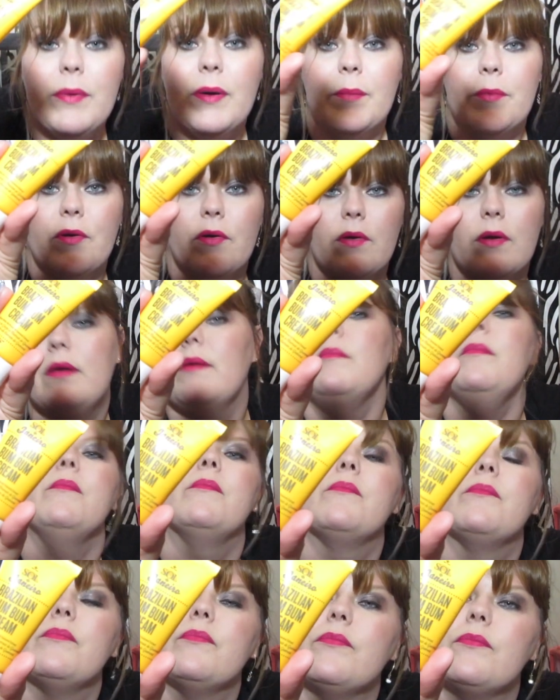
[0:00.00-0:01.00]
Bum Cream.
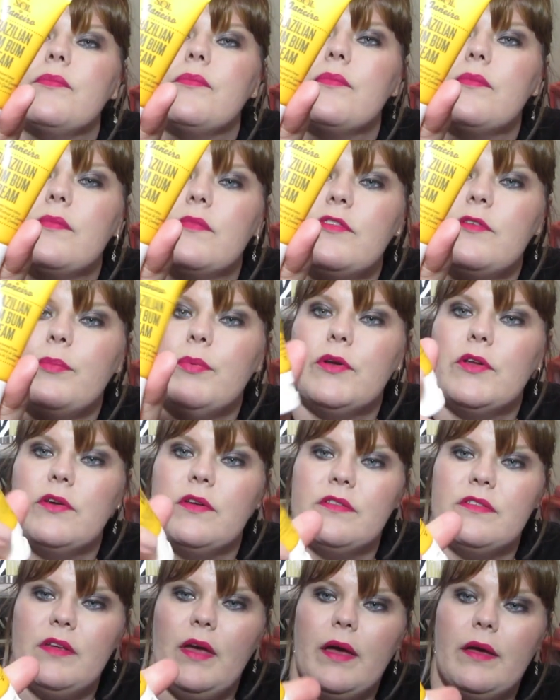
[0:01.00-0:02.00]
It's a pretty
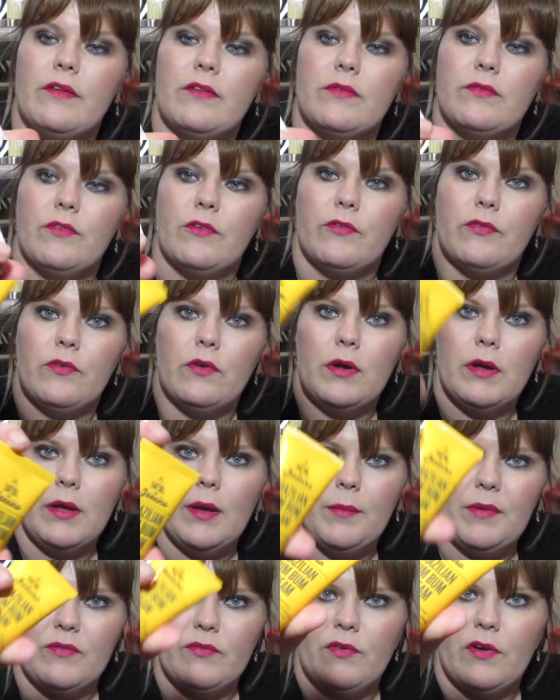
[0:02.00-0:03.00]
good size for
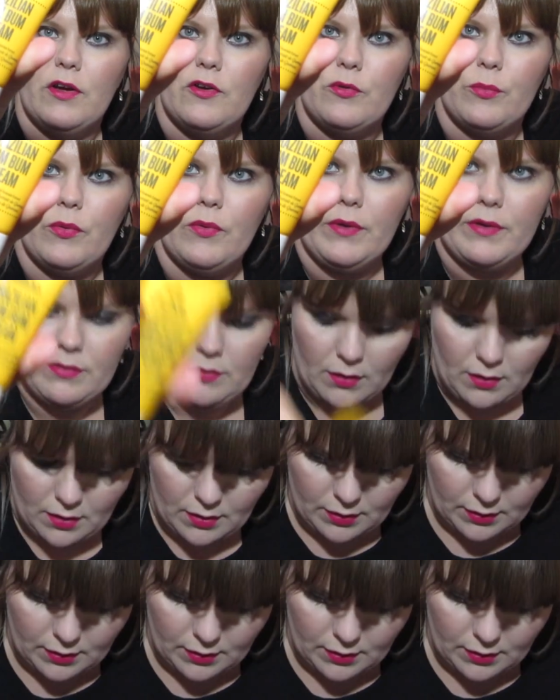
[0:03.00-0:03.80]
free, I mean for 100 points.